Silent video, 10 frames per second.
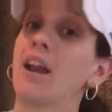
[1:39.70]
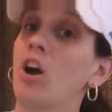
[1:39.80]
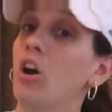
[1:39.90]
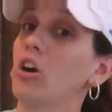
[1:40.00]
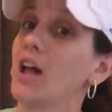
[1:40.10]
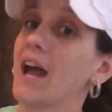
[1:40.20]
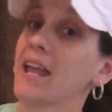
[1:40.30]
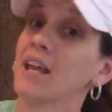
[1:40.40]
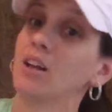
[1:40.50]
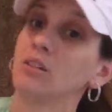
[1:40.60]
that haul,
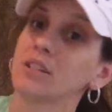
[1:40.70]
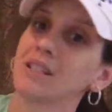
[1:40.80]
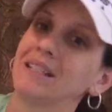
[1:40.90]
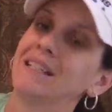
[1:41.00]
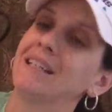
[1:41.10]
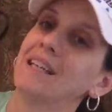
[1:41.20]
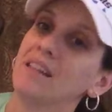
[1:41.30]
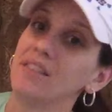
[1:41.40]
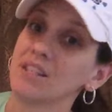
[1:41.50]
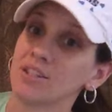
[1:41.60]
I held
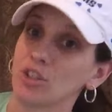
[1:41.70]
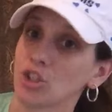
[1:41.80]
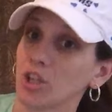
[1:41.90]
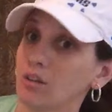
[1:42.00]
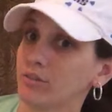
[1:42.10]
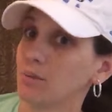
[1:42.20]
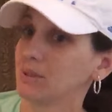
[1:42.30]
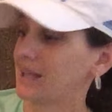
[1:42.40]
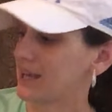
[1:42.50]
this shelf up